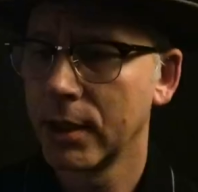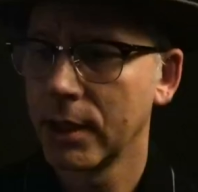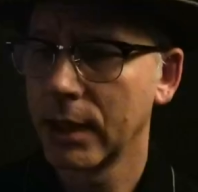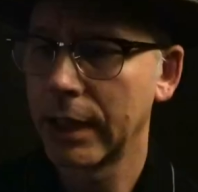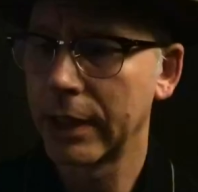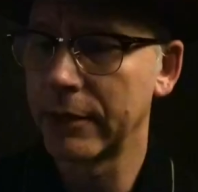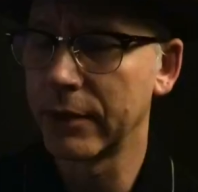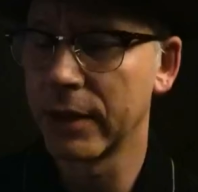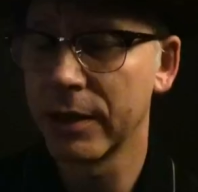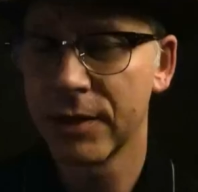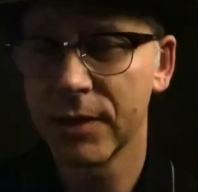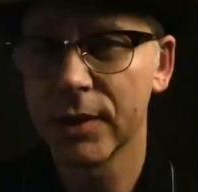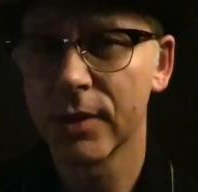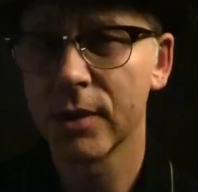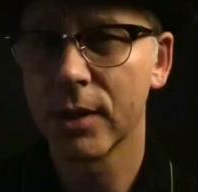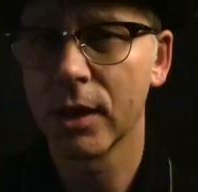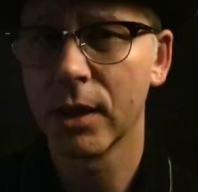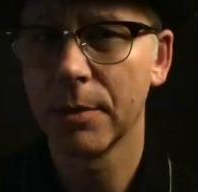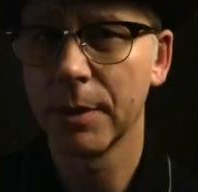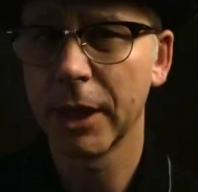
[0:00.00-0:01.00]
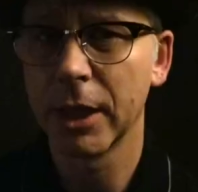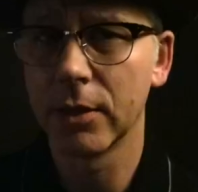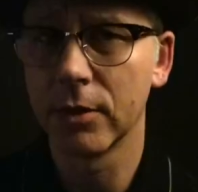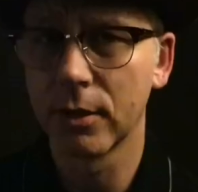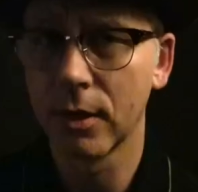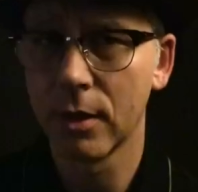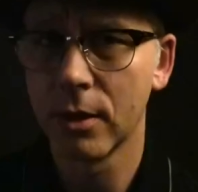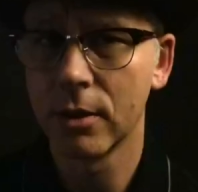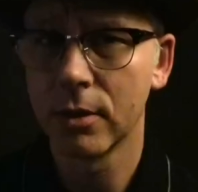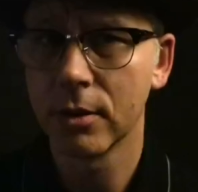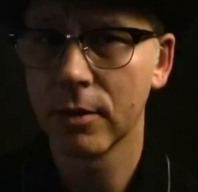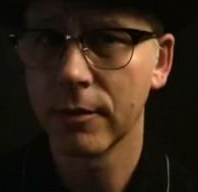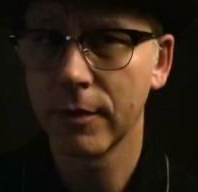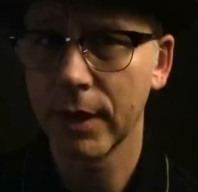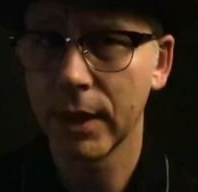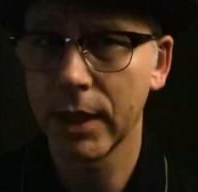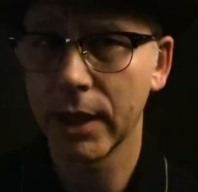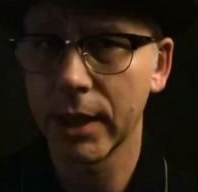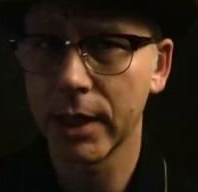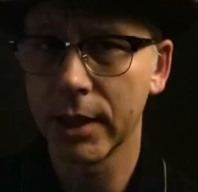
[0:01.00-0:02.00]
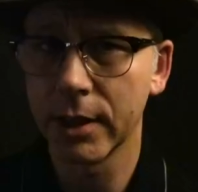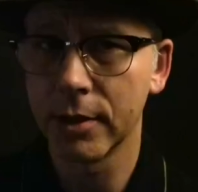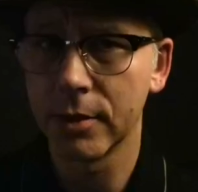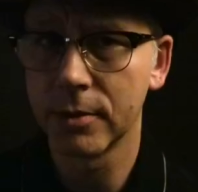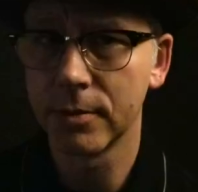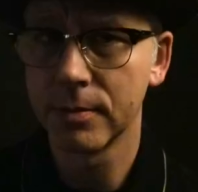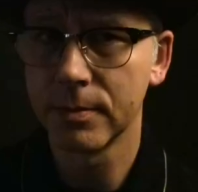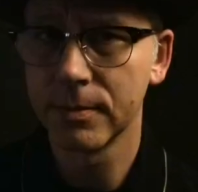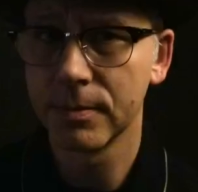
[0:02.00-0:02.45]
and this is going to be a long video.